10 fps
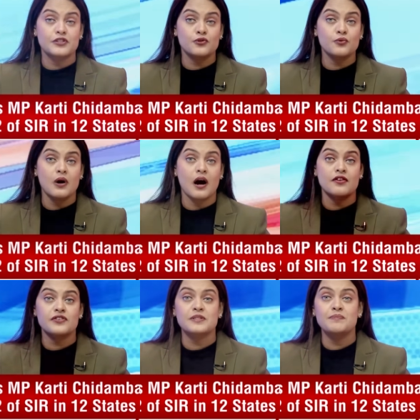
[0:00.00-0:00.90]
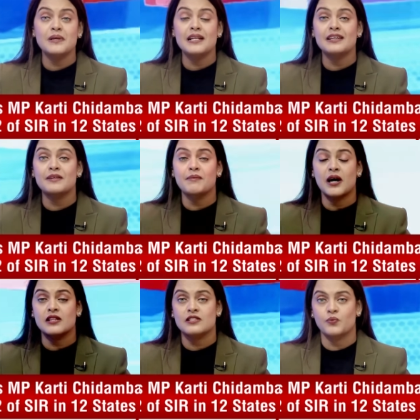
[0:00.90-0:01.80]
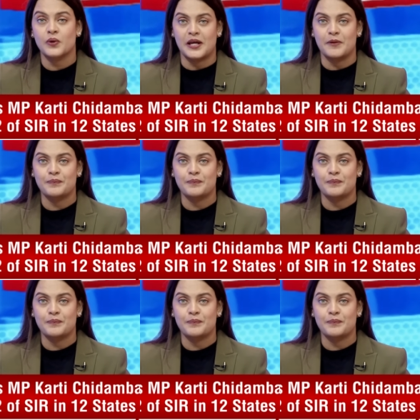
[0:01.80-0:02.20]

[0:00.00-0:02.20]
200 million miles away,